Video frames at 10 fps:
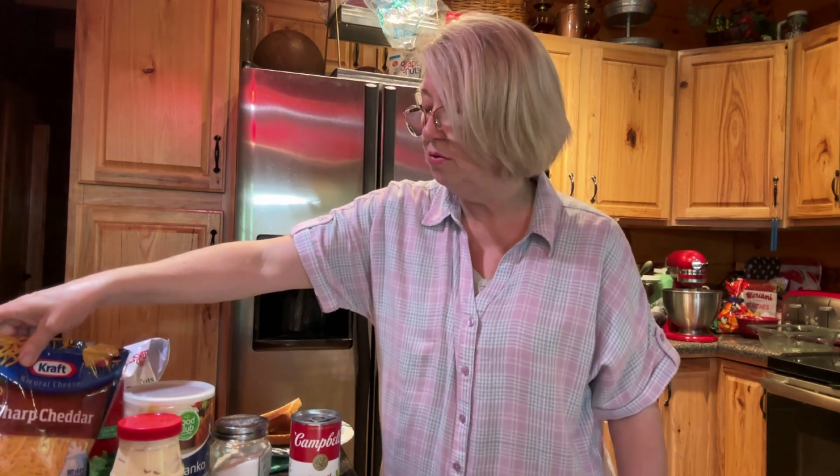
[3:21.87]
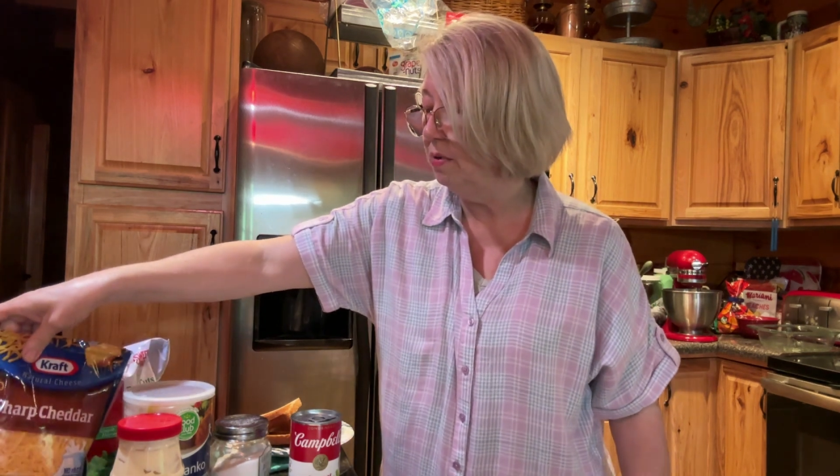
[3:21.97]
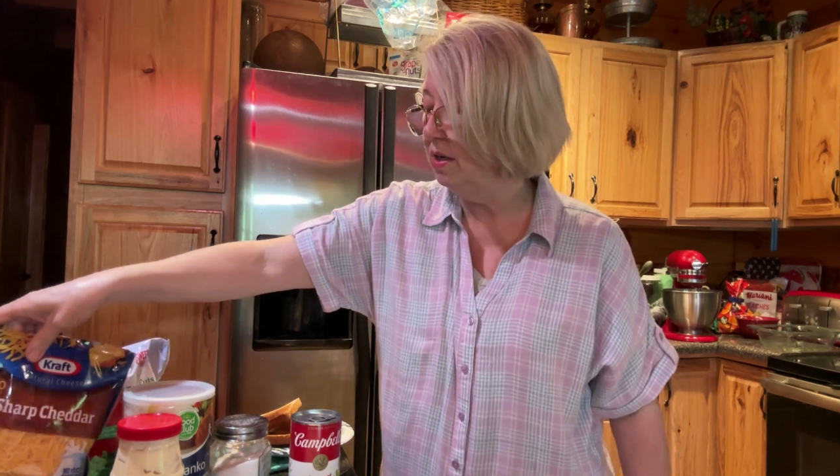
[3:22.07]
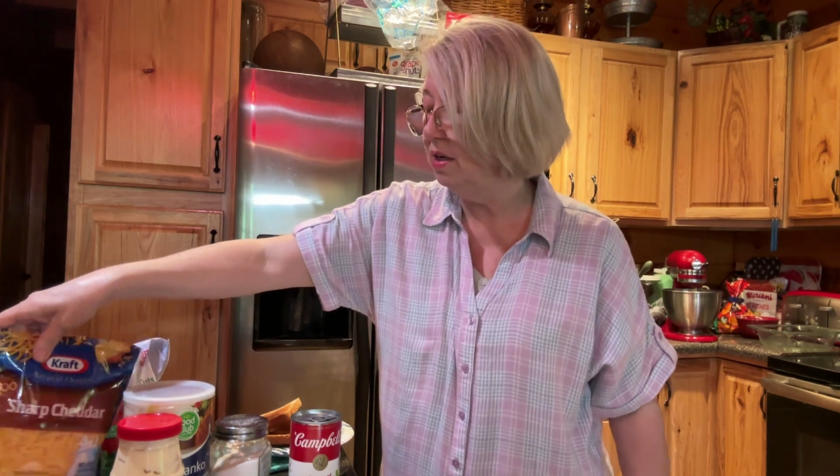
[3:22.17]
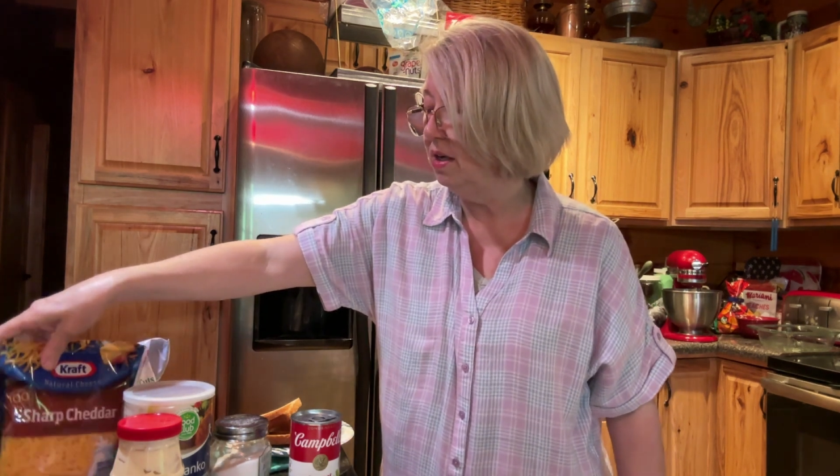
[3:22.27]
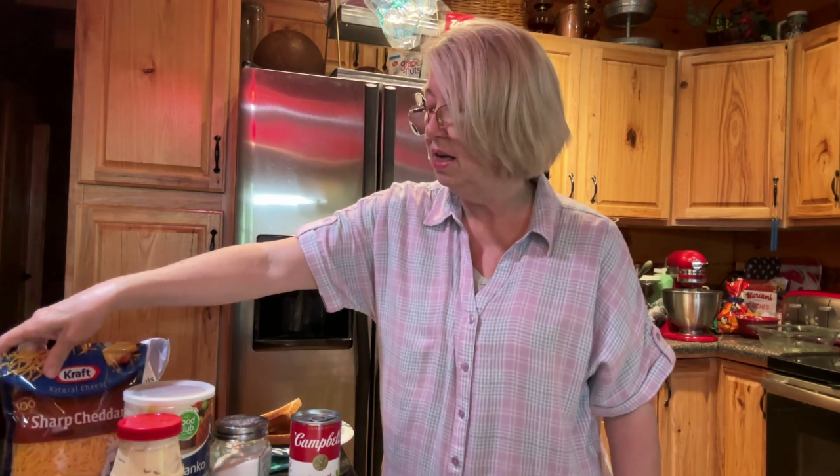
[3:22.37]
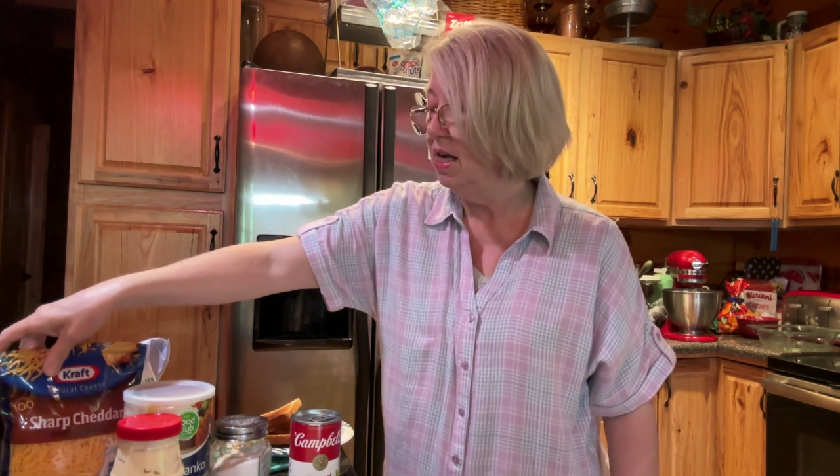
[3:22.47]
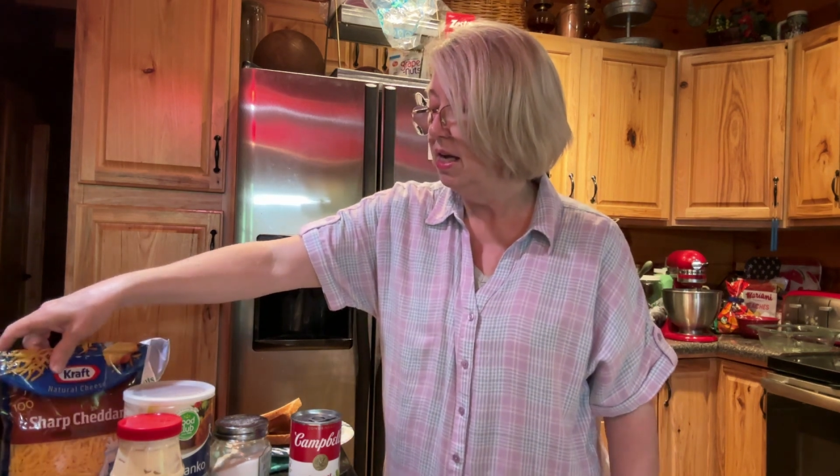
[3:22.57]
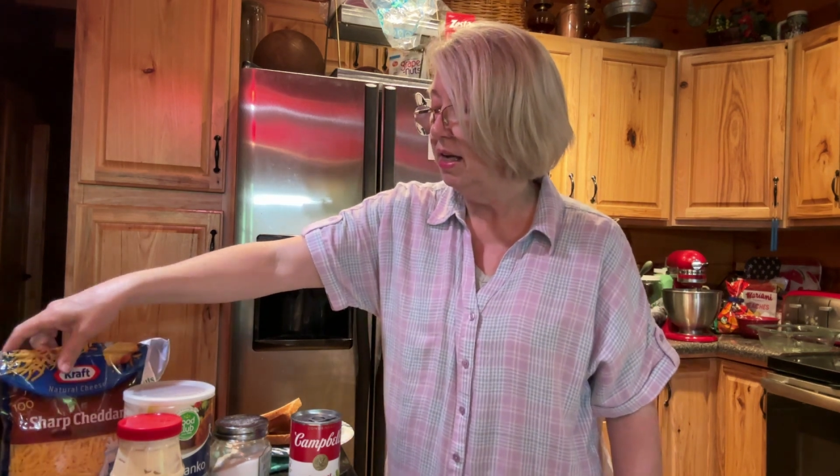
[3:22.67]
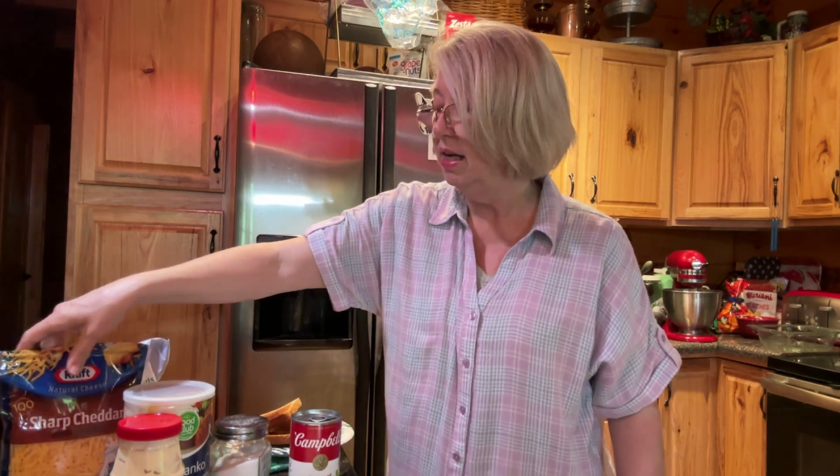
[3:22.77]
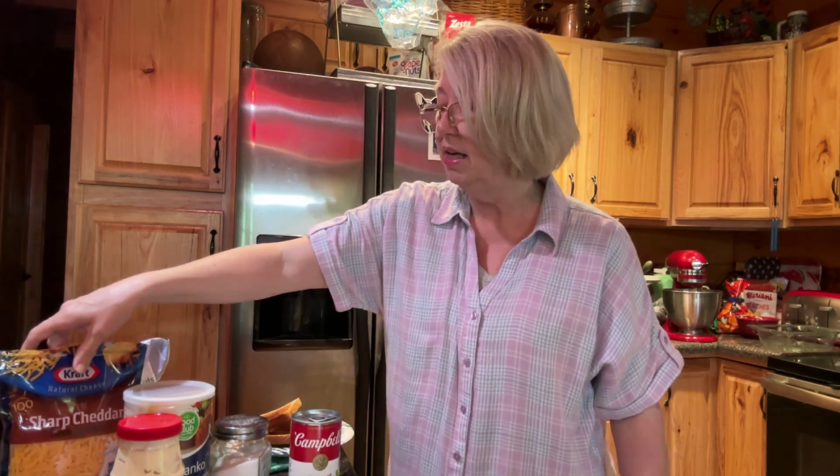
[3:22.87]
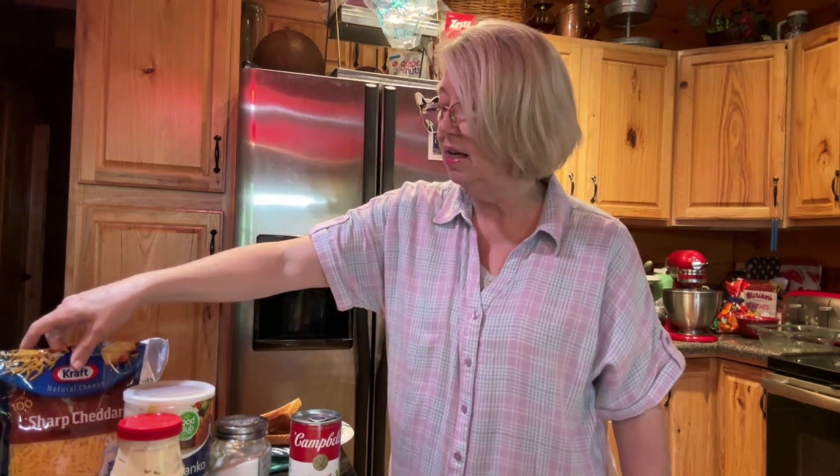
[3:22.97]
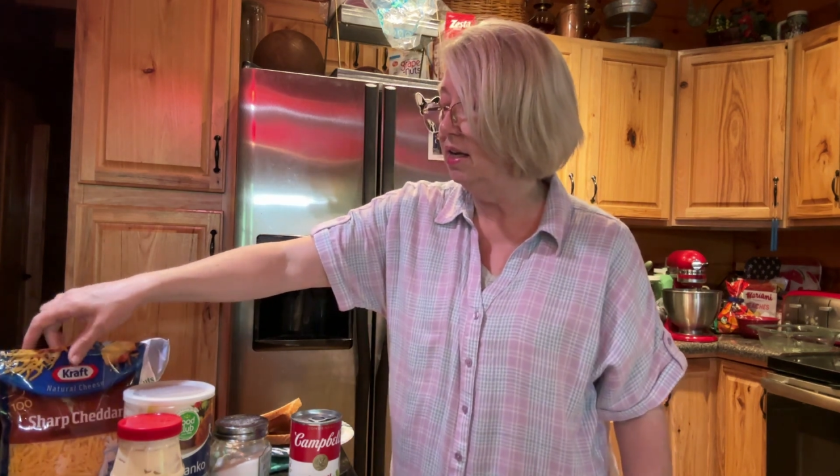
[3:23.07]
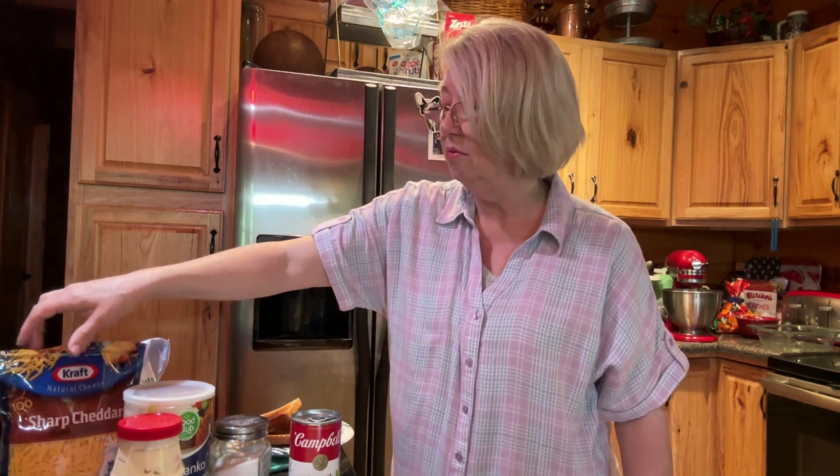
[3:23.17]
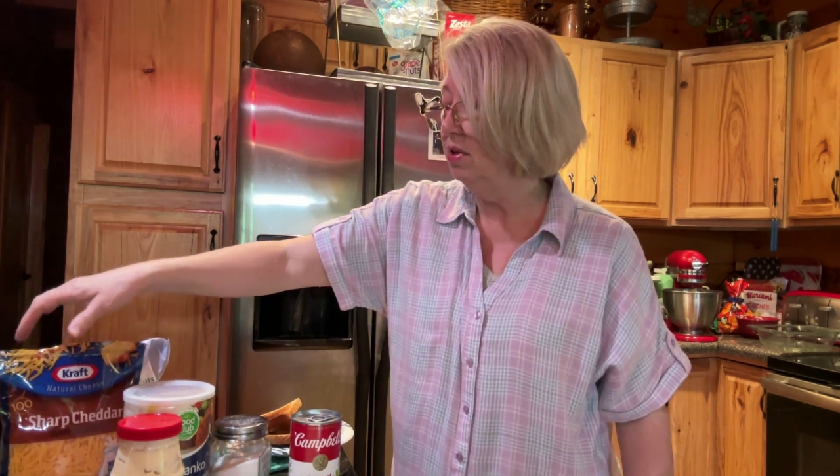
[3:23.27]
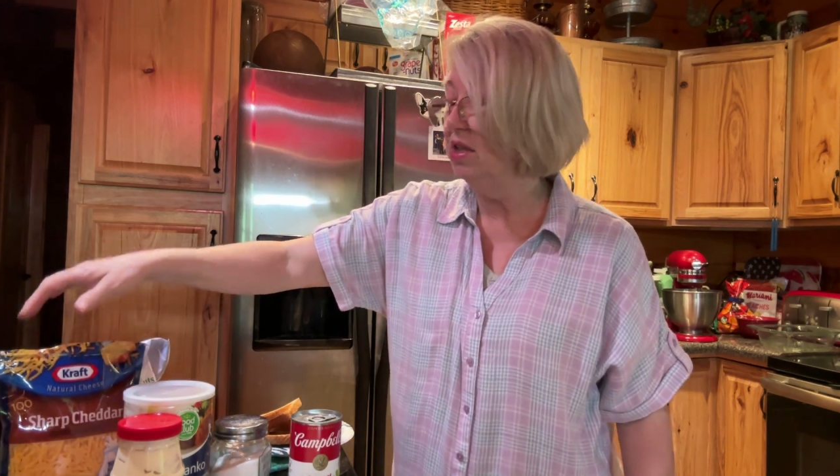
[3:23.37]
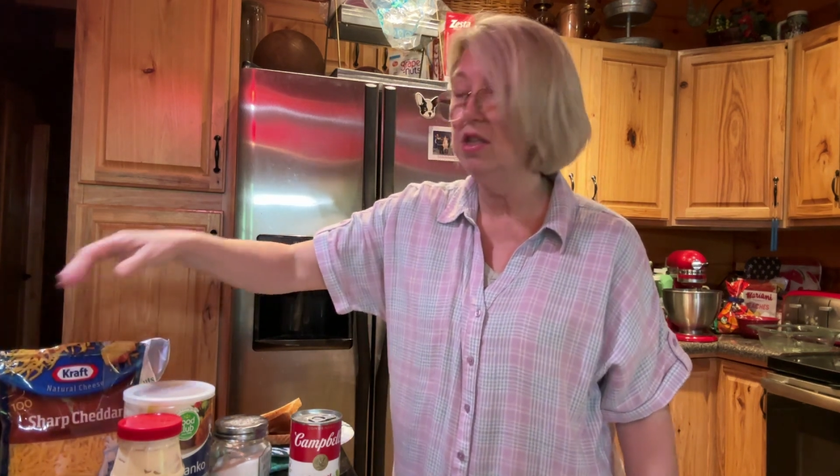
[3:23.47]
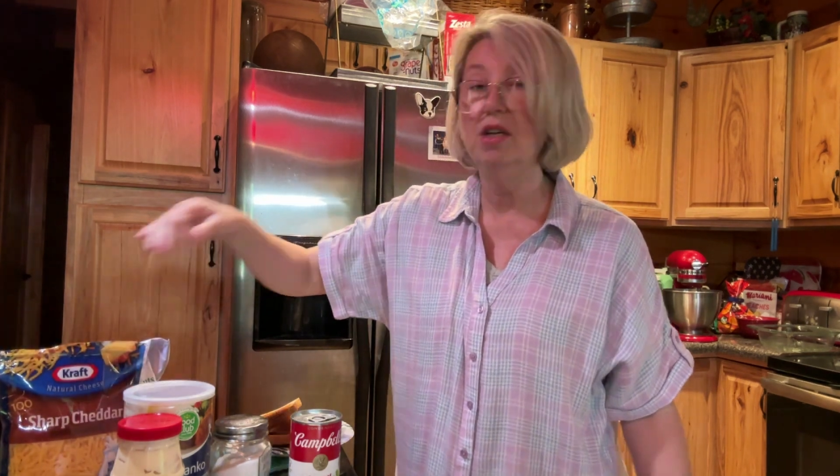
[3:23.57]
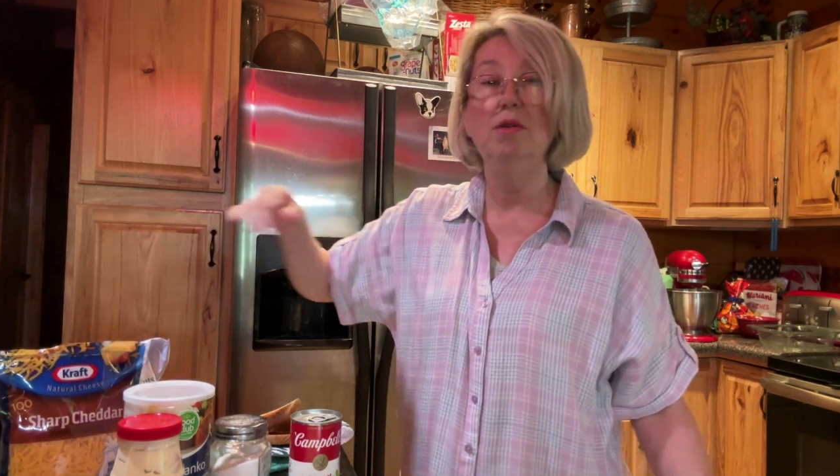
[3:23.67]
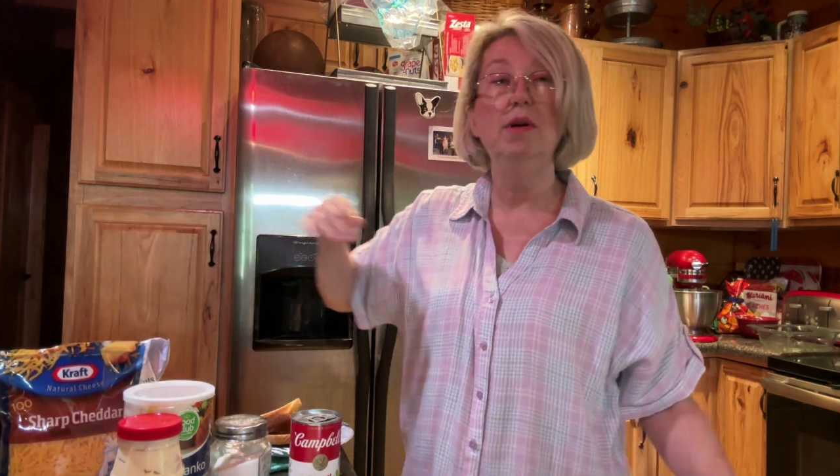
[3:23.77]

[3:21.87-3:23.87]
when I get done with it too,